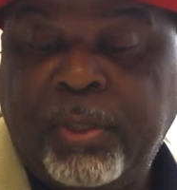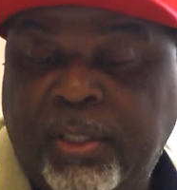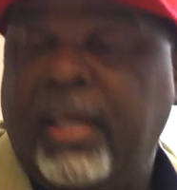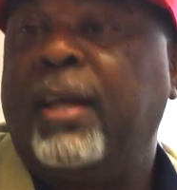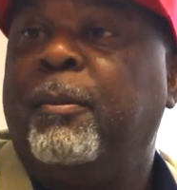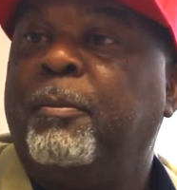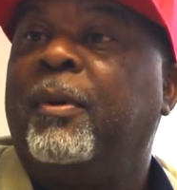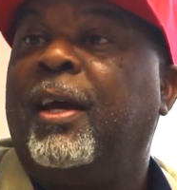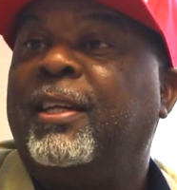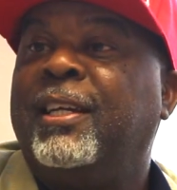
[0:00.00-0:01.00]
to time.
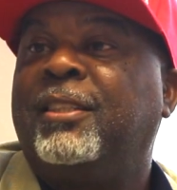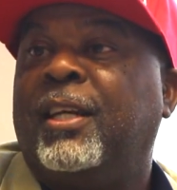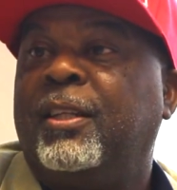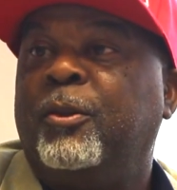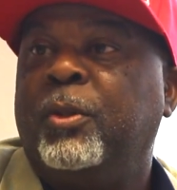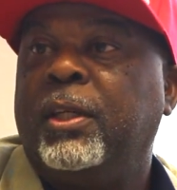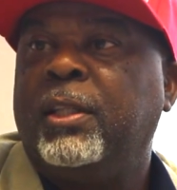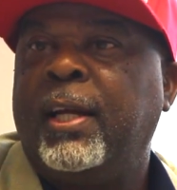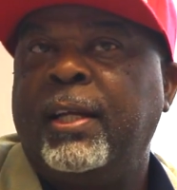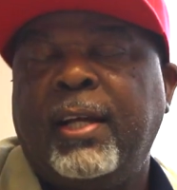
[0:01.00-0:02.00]
Yes, I do
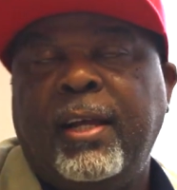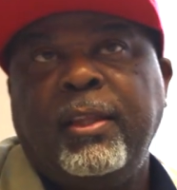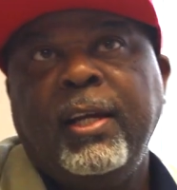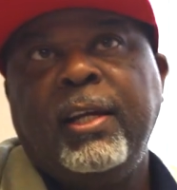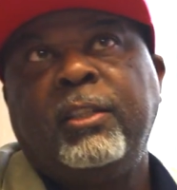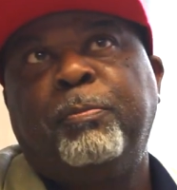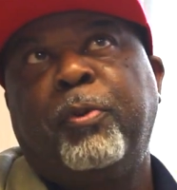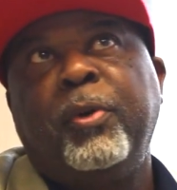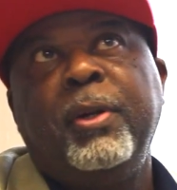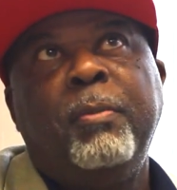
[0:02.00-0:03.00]
get that, and I think it's
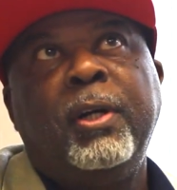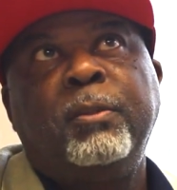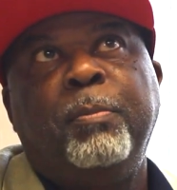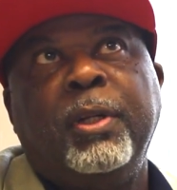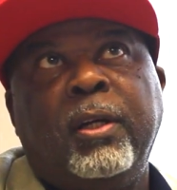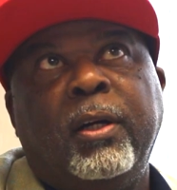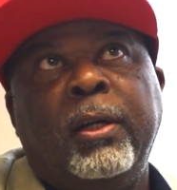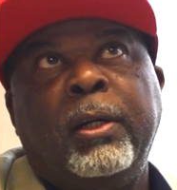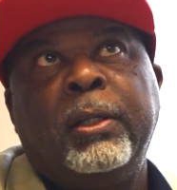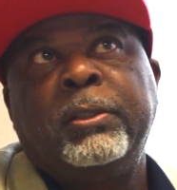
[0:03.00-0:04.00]
pretty much
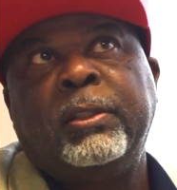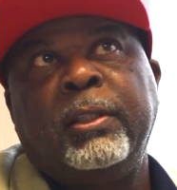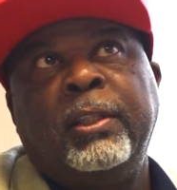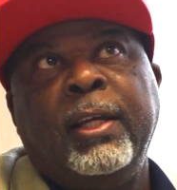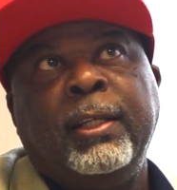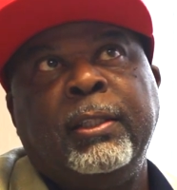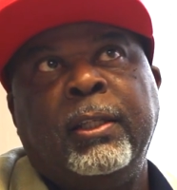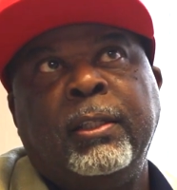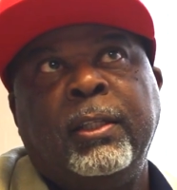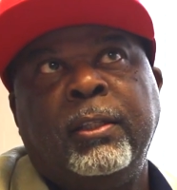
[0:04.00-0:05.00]
because they
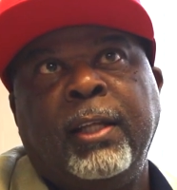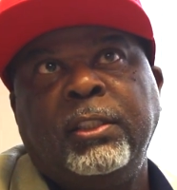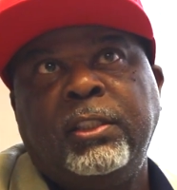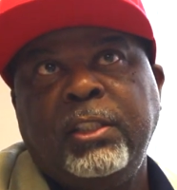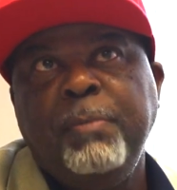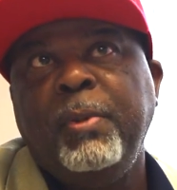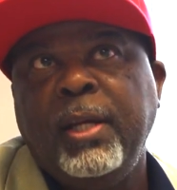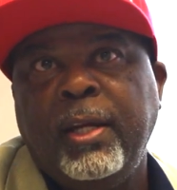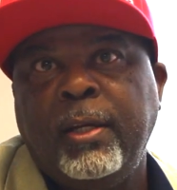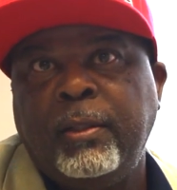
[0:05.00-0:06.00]
they, they see
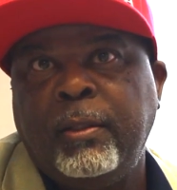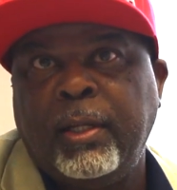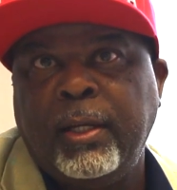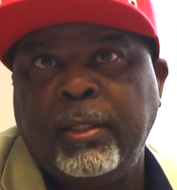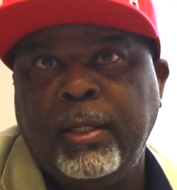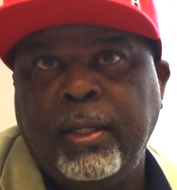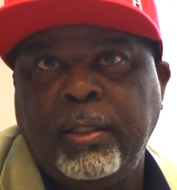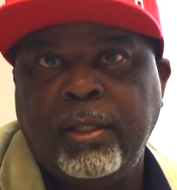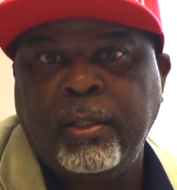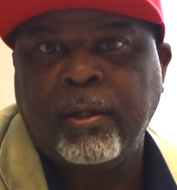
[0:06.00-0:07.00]
me in, in,
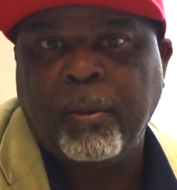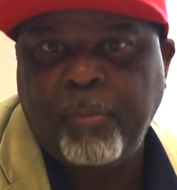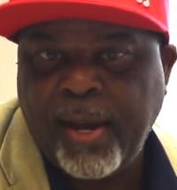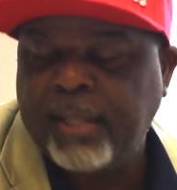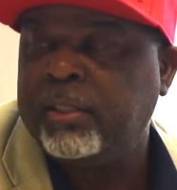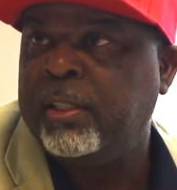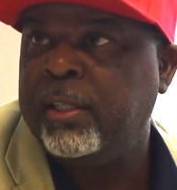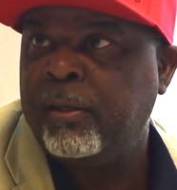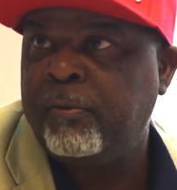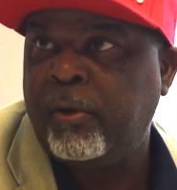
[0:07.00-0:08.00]
in, in the
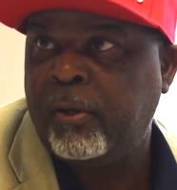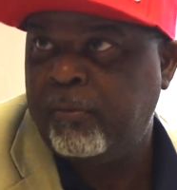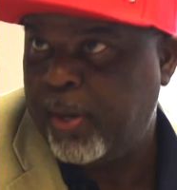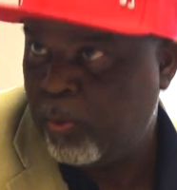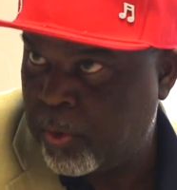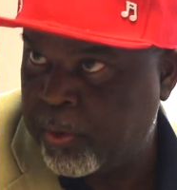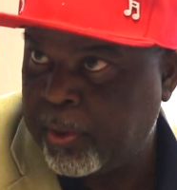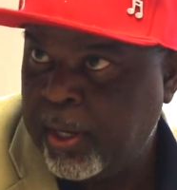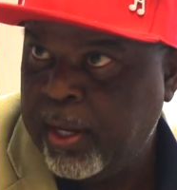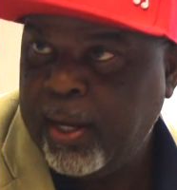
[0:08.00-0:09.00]
capacity of, of my work.
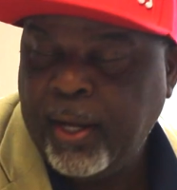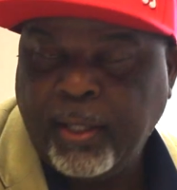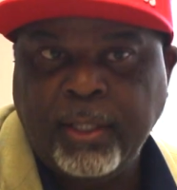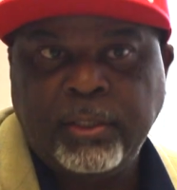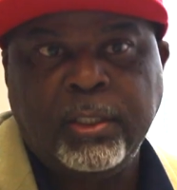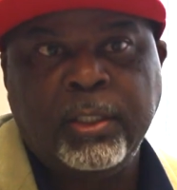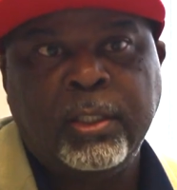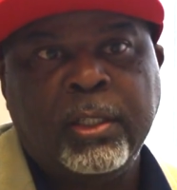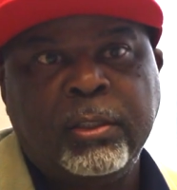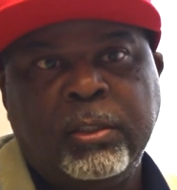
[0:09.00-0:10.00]
They see
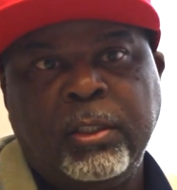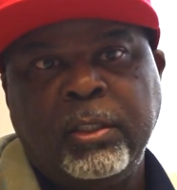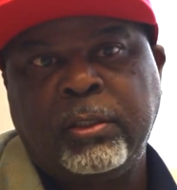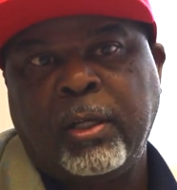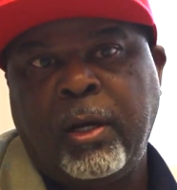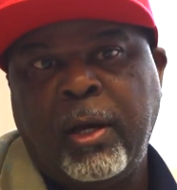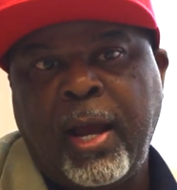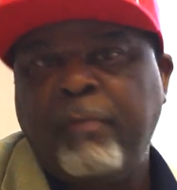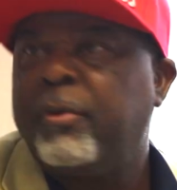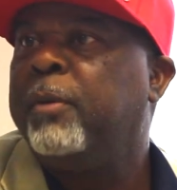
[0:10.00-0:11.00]
this this uh,
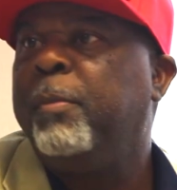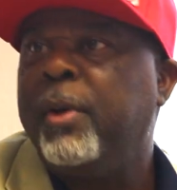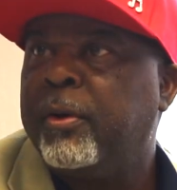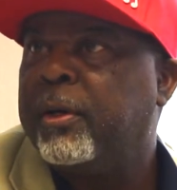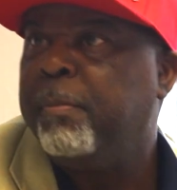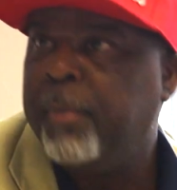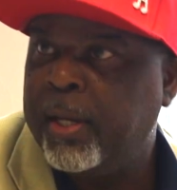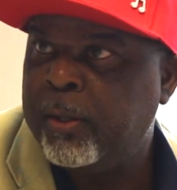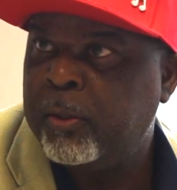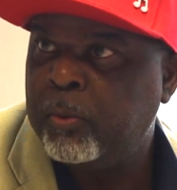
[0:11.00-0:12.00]
African American
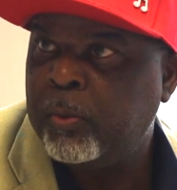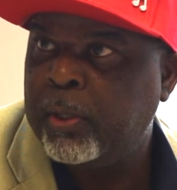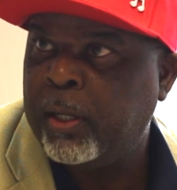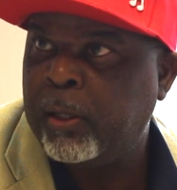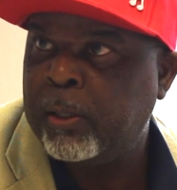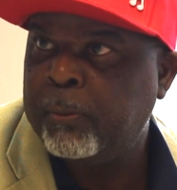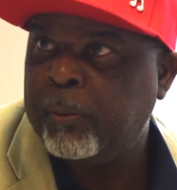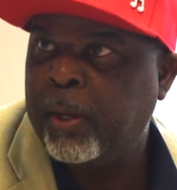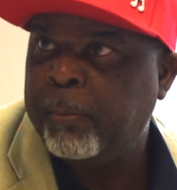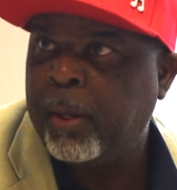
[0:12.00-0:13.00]
male. Uh,
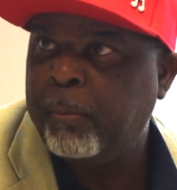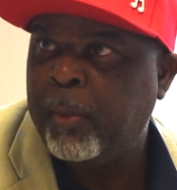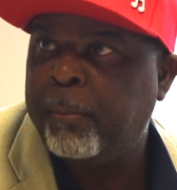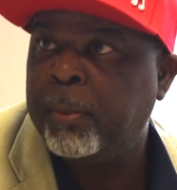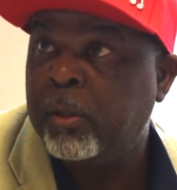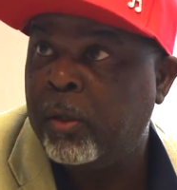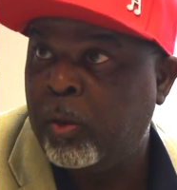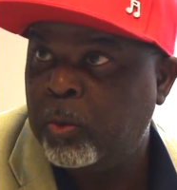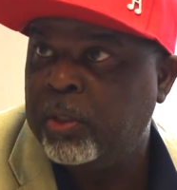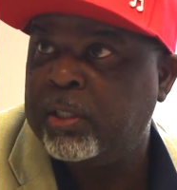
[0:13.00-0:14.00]
I'm, I'm, I'm a little
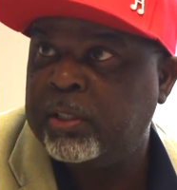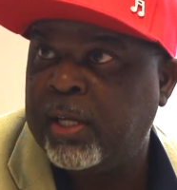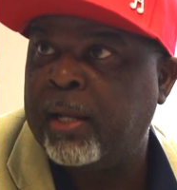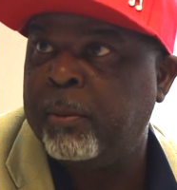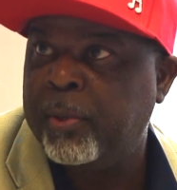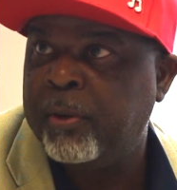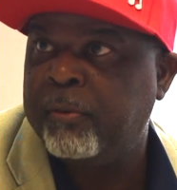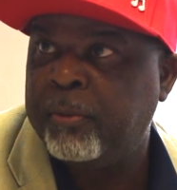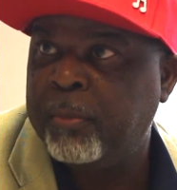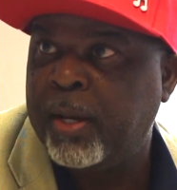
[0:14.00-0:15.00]
older than Tyler Perry,
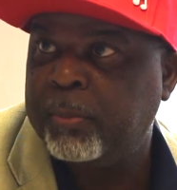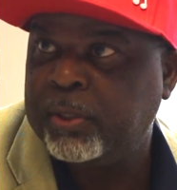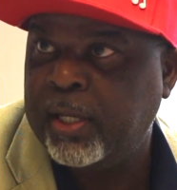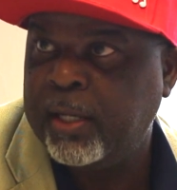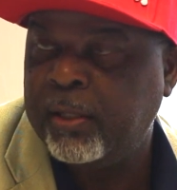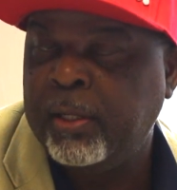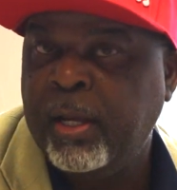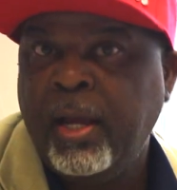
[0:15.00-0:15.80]
if I'm not mistaken,